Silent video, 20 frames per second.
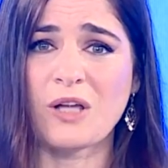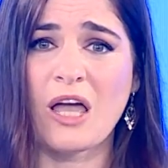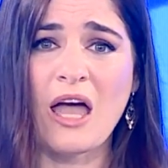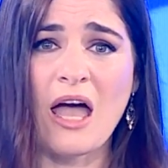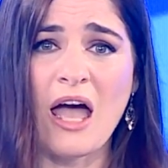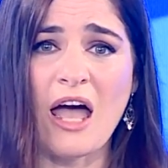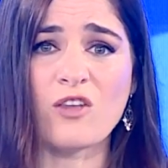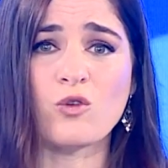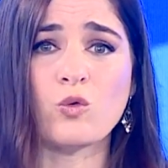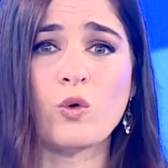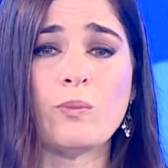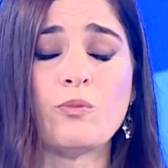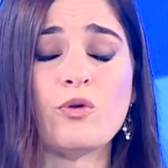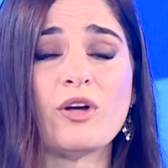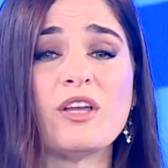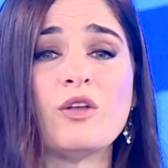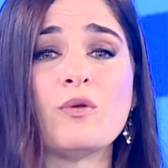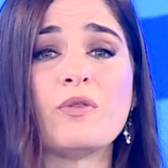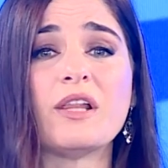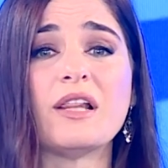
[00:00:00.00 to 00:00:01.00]
As we bring
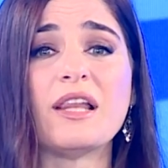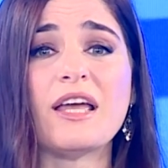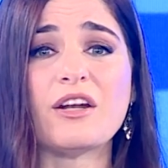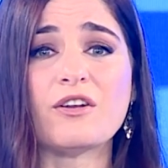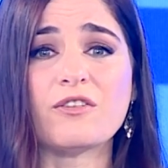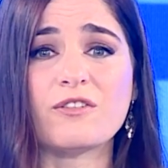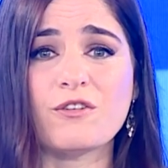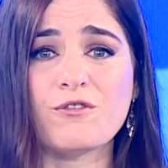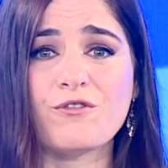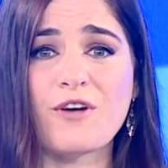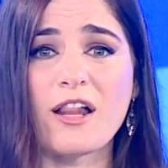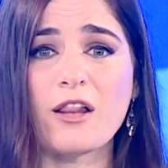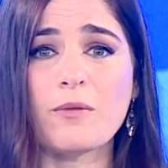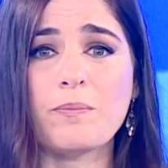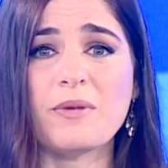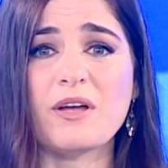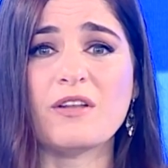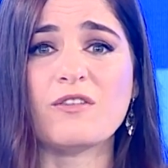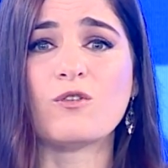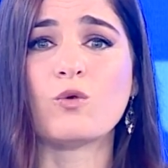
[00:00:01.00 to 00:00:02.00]
you the latest
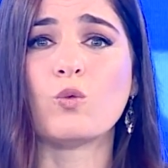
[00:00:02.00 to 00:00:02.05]
developments,